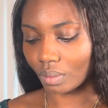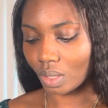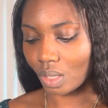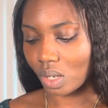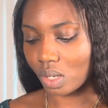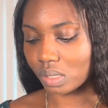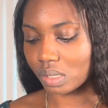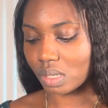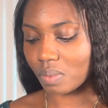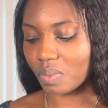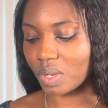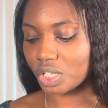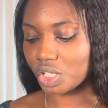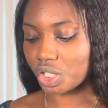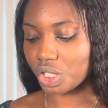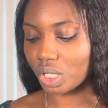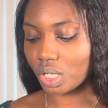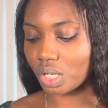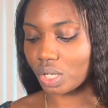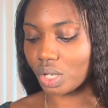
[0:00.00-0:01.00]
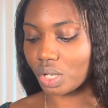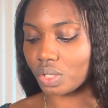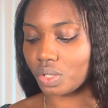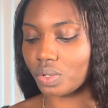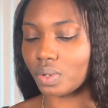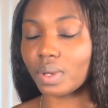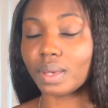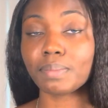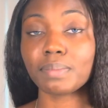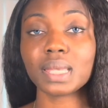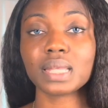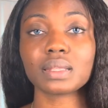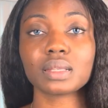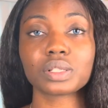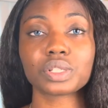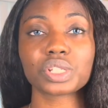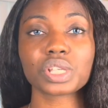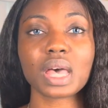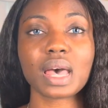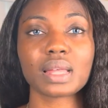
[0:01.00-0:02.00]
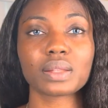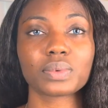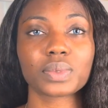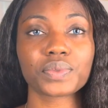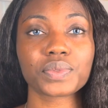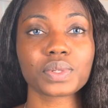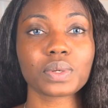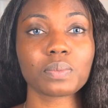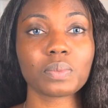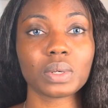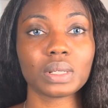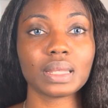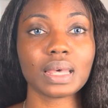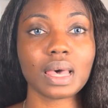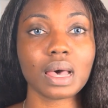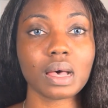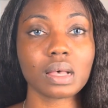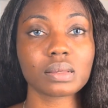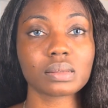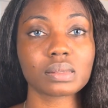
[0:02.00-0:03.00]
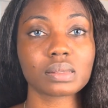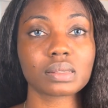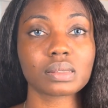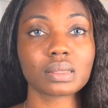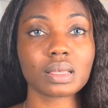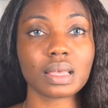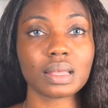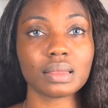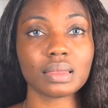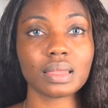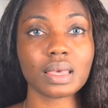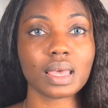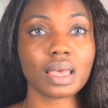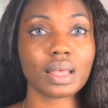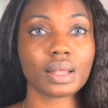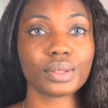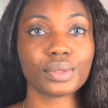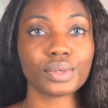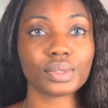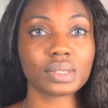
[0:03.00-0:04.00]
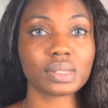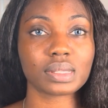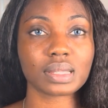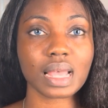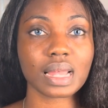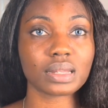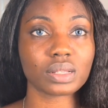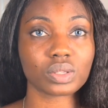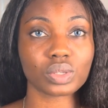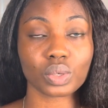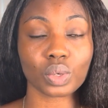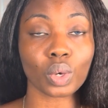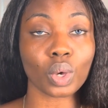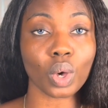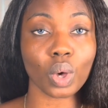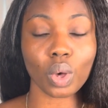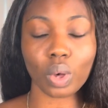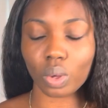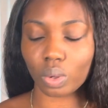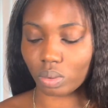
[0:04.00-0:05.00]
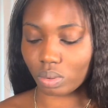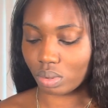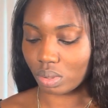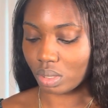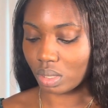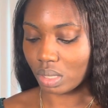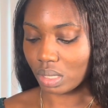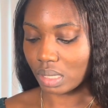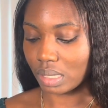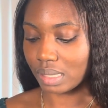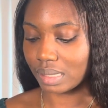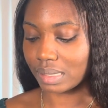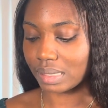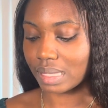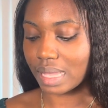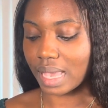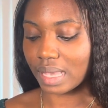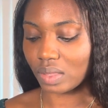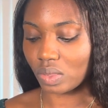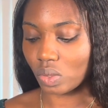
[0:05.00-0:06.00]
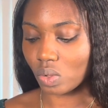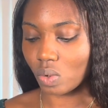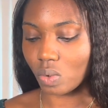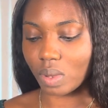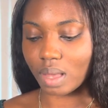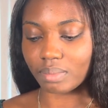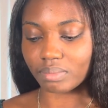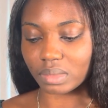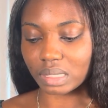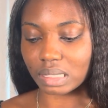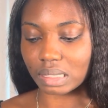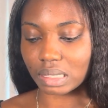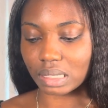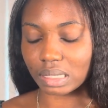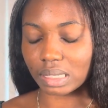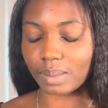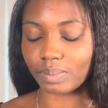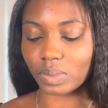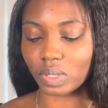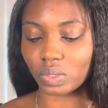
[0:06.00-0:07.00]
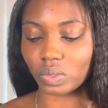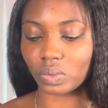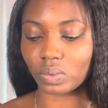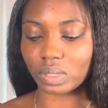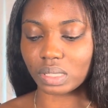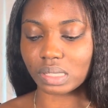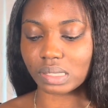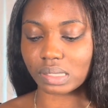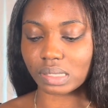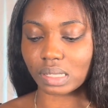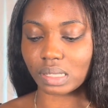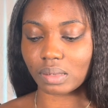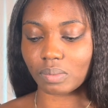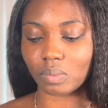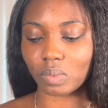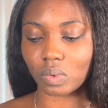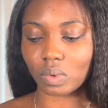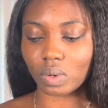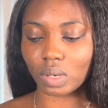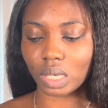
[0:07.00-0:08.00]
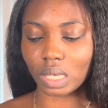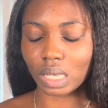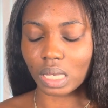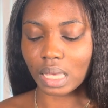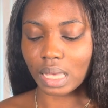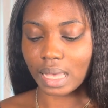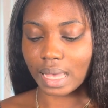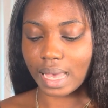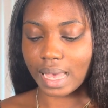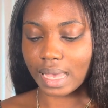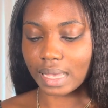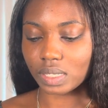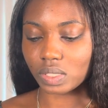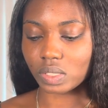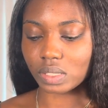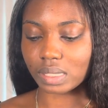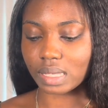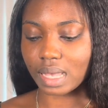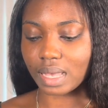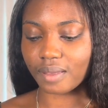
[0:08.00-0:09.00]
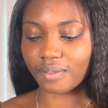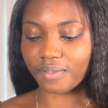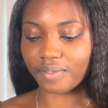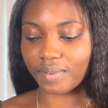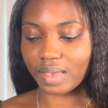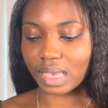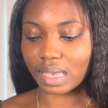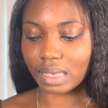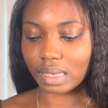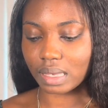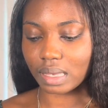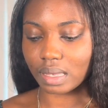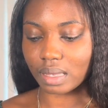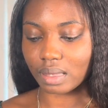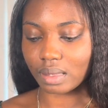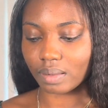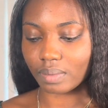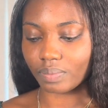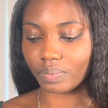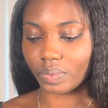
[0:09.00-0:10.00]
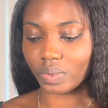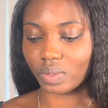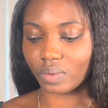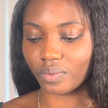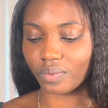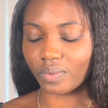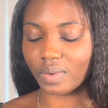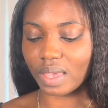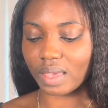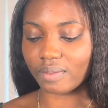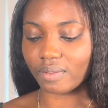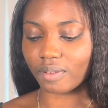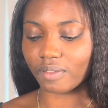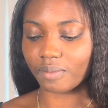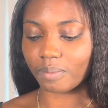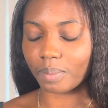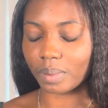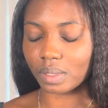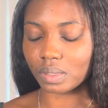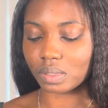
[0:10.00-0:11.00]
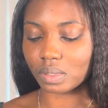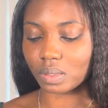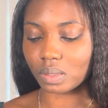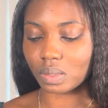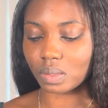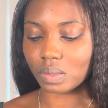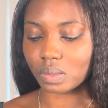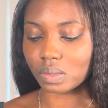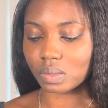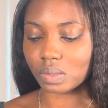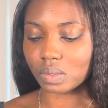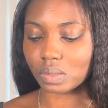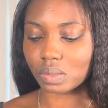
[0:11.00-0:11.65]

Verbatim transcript: or someone cheating on you and made a child with someone else and then you decided to go it's like no i'm done i'm not doing this anymore i just gotta fight um, the five of pentacles